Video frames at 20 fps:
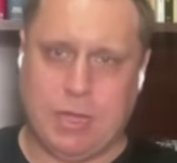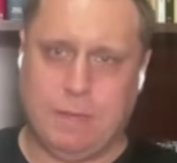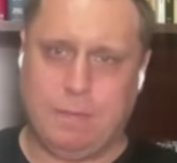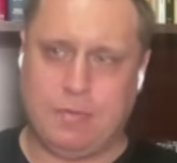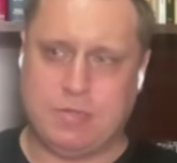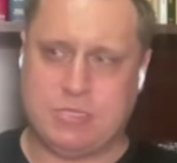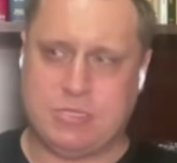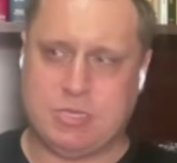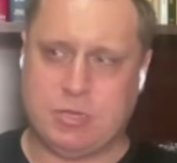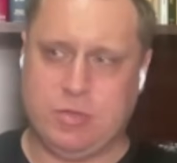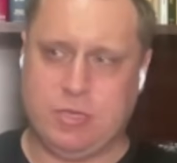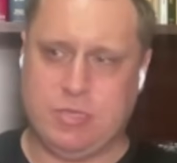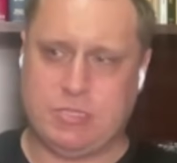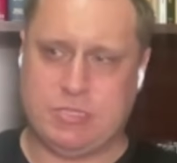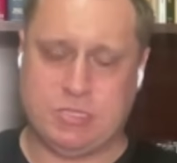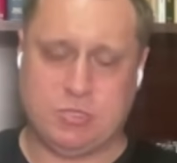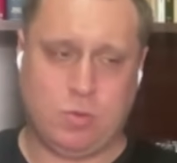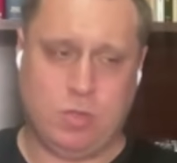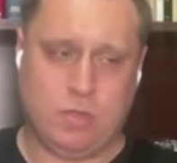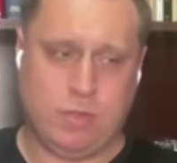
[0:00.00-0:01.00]
And so he
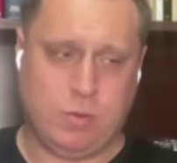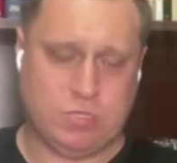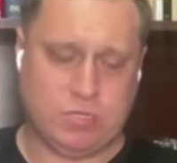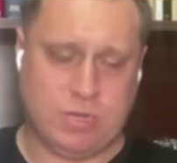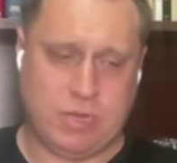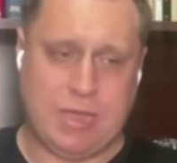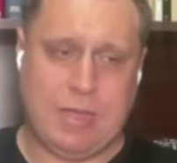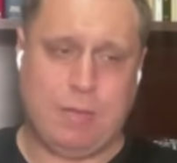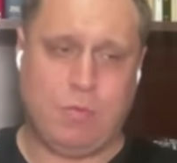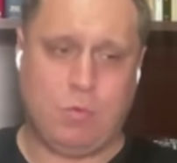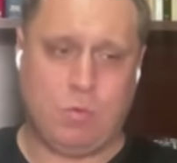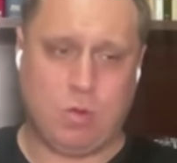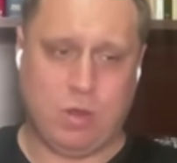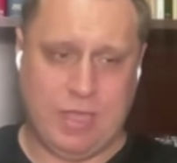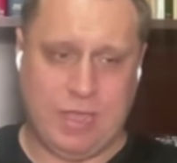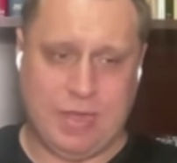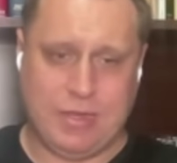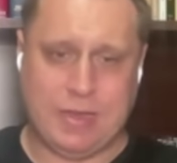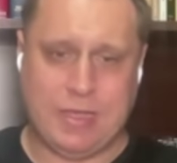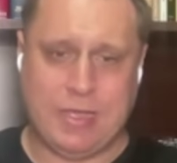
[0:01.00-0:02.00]
says, well, there was a lot more to
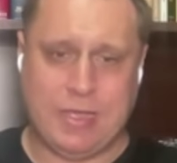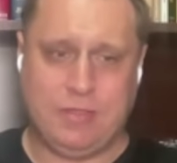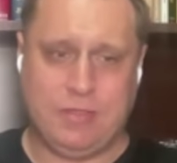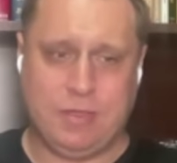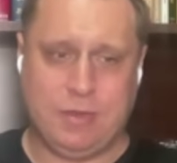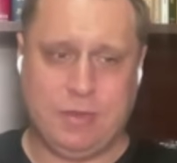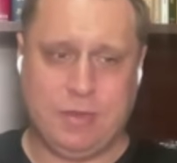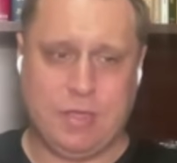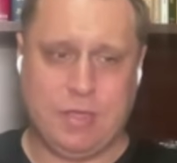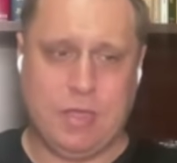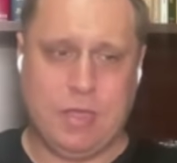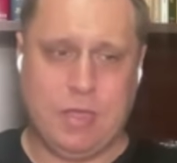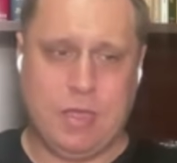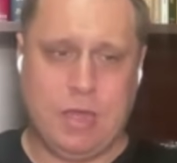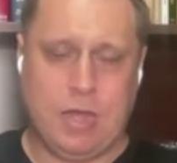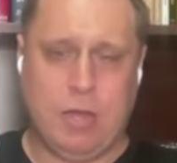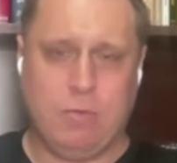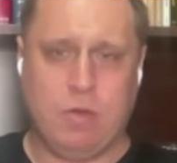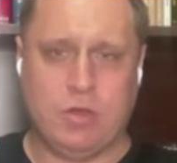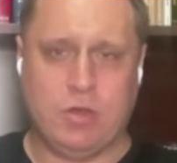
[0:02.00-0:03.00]
that night than
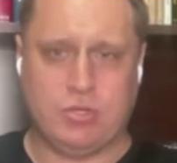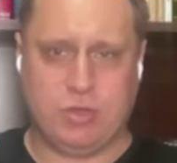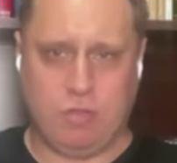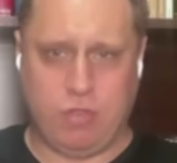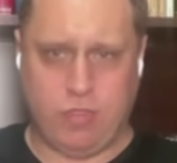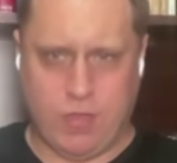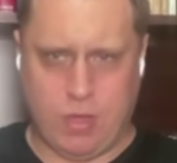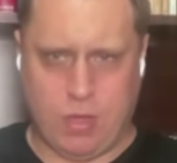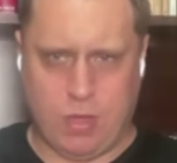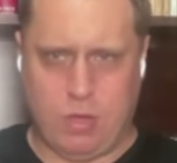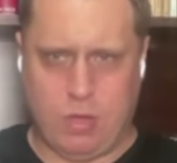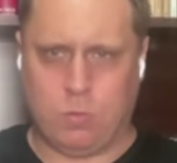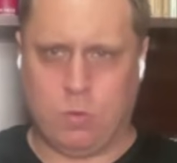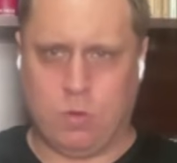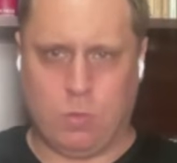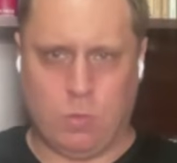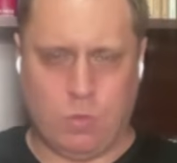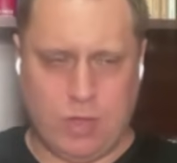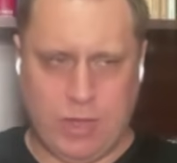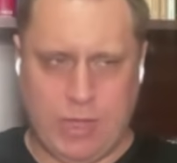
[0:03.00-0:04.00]
I originally thought.
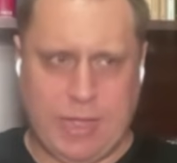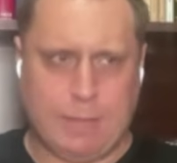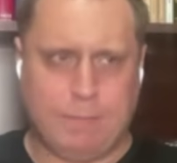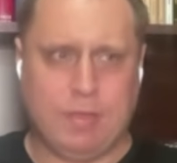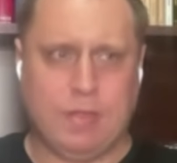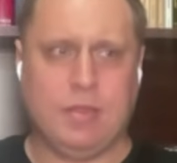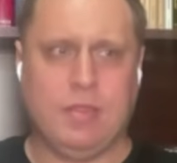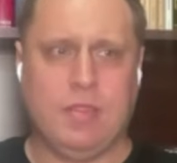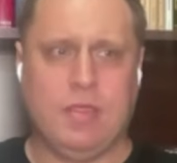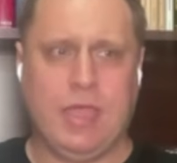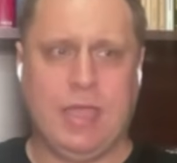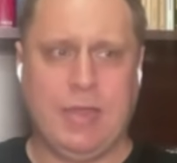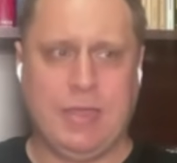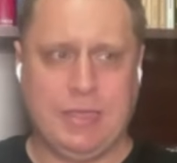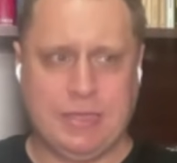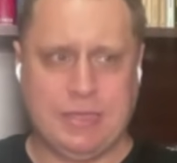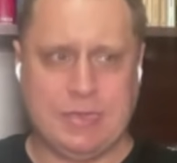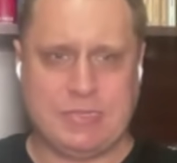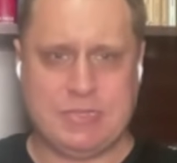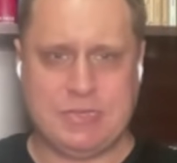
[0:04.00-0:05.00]
Well, what happened? That
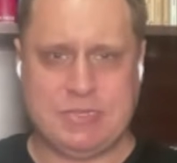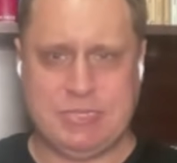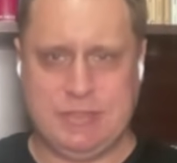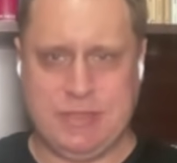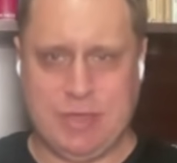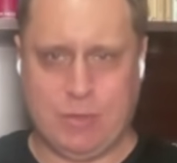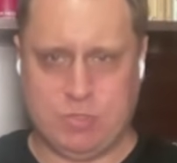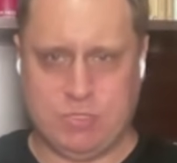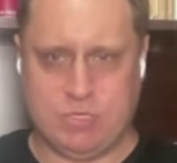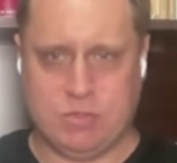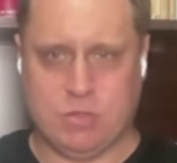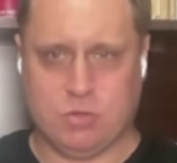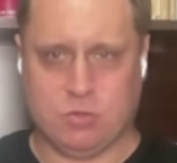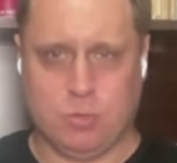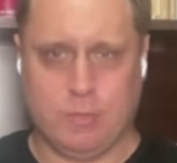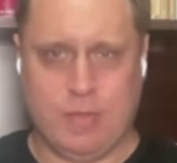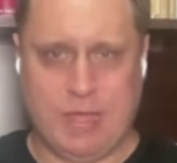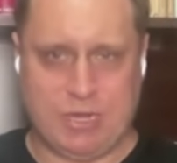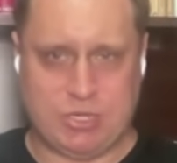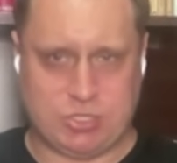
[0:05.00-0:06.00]
entity that was in the
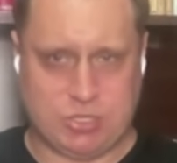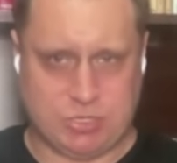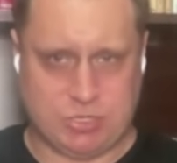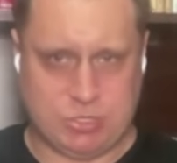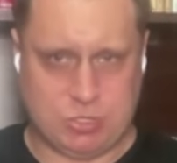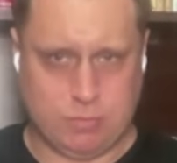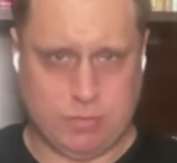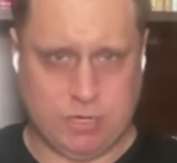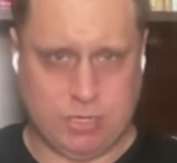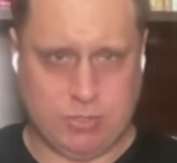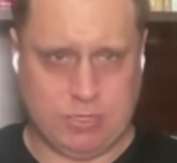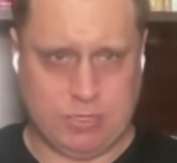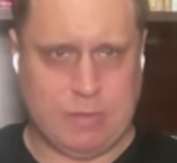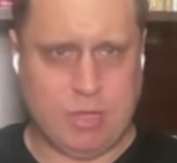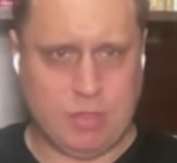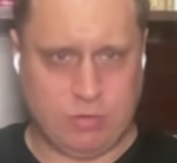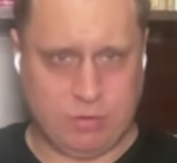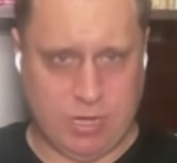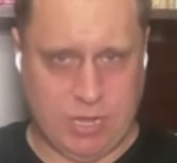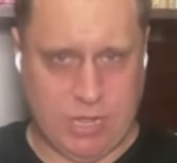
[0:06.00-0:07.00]
room actually took my grandmother.